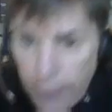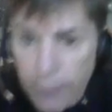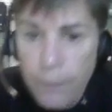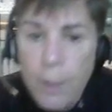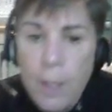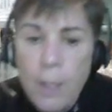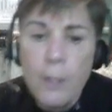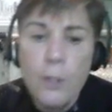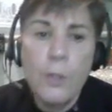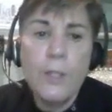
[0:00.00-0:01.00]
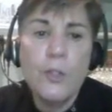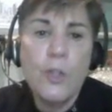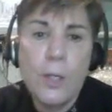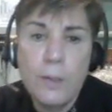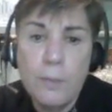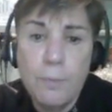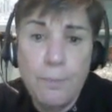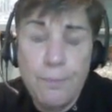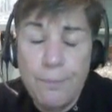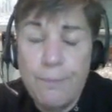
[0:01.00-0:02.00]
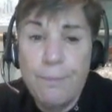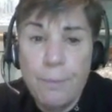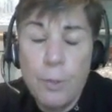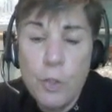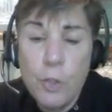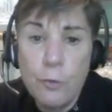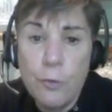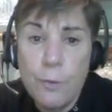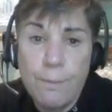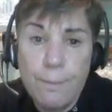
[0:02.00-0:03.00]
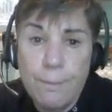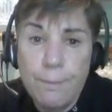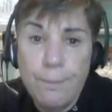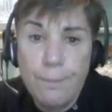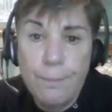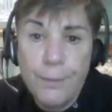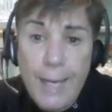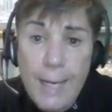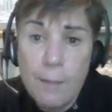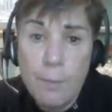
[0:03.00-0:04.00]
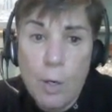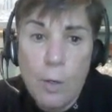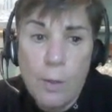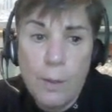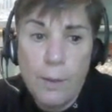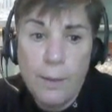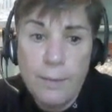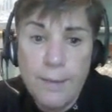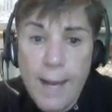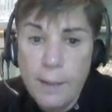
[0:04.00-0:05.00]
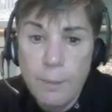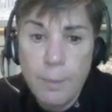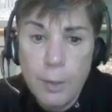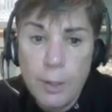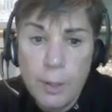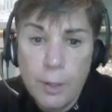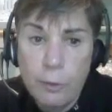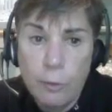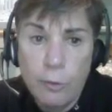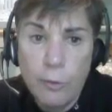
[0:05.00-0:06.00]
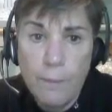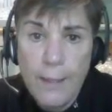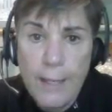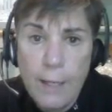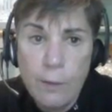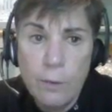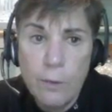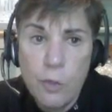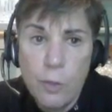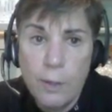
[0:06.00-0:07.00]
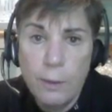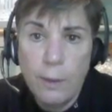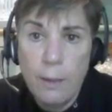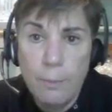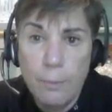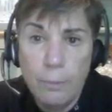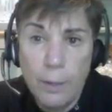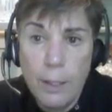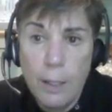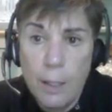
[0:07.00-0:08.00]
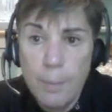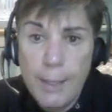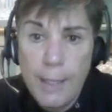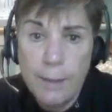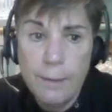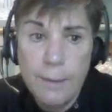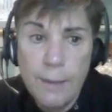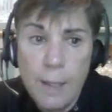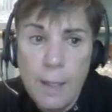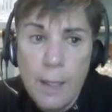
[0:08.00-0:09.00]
go. You can just put your camera on a stack of books or something else that you can lean it up against.